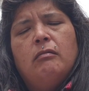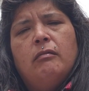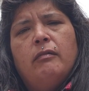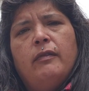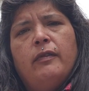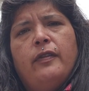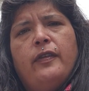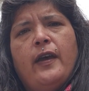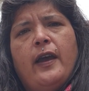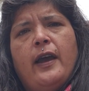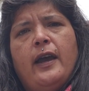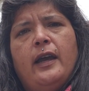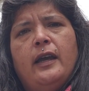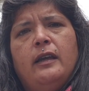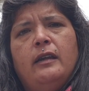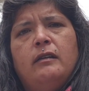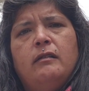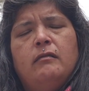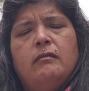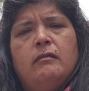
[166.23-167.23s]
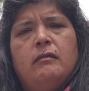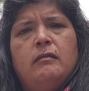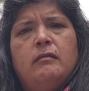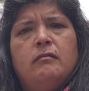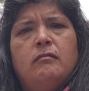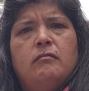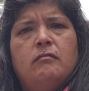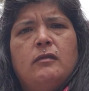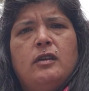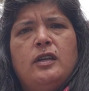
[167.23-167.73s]
that
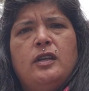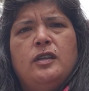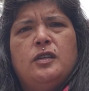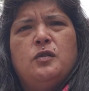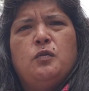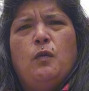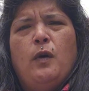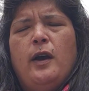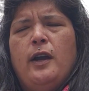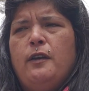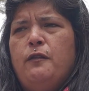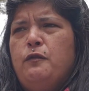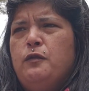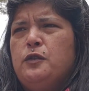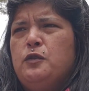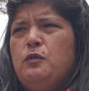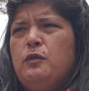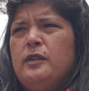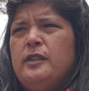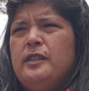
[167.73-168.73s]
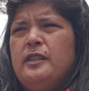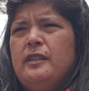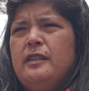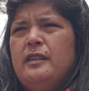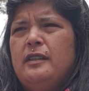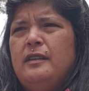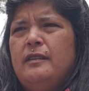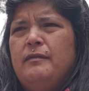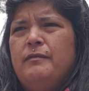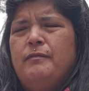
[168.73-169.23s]
his wife was once
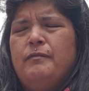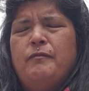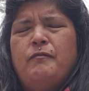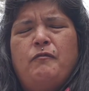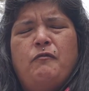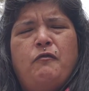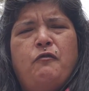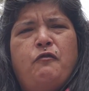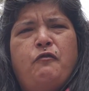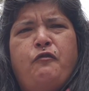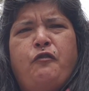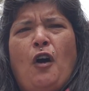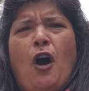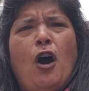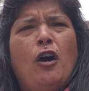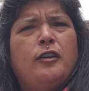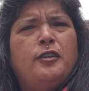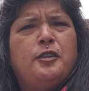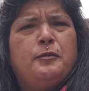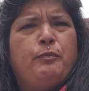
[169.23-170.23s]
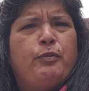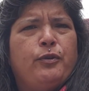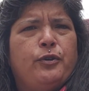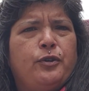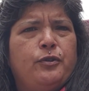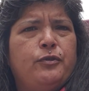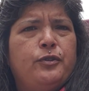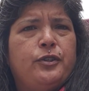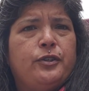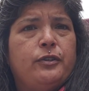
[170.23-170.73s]
a Fox
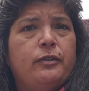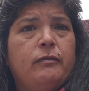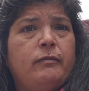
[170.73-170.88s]
producer.